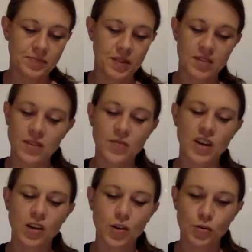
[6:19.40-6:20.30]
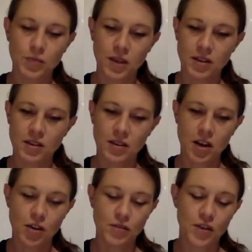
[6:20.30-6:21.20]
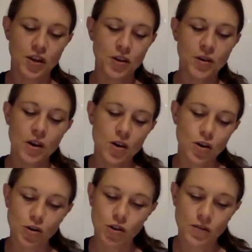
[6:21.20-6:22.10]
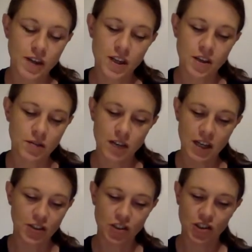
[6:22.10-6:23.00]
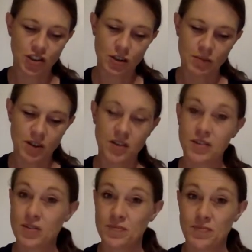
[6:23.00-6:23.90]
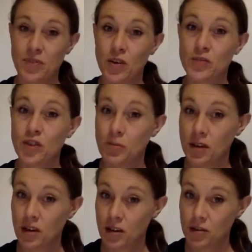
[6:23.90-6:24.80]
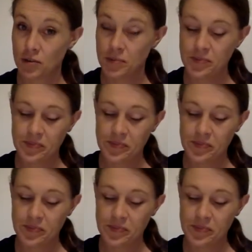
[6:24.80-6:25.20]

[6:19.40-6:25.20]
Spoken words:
There's something looming over you, or you're in a relationship that is full of doom and gloom.